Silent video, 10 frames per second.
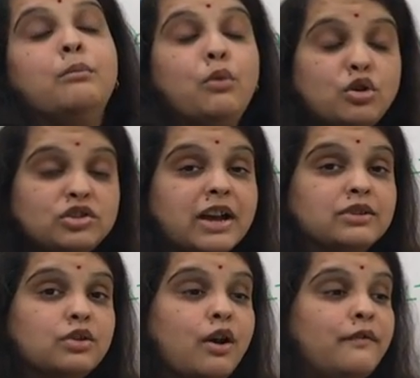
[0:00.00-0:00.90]
more
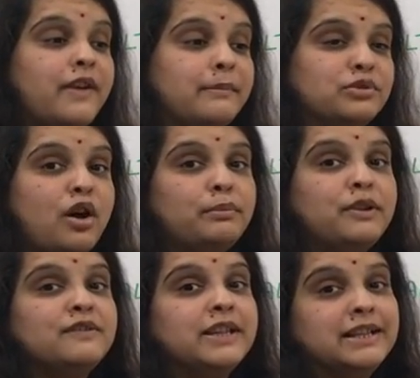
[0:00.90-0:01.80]
chance of
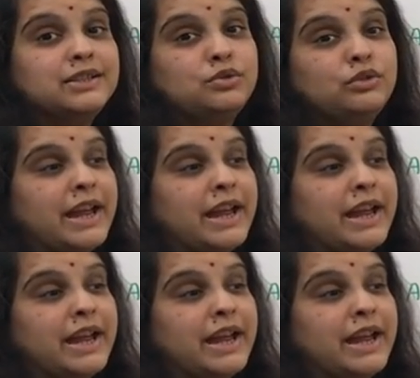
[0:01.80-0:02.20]
absorptive cells to